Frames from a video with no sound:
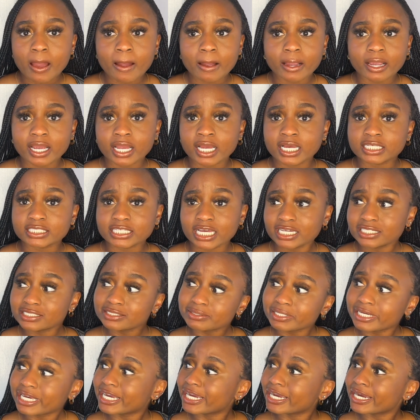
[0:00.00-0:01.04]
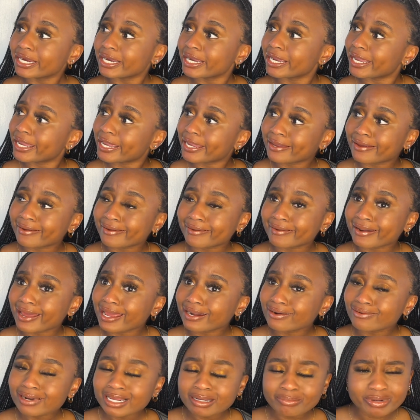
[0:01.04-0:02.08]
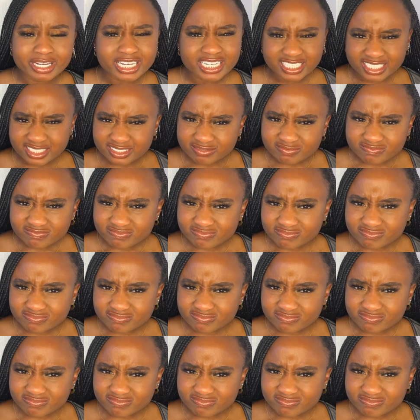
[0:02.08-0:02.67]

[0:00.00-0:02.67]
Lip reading: Because I do hair and I don't like braiding.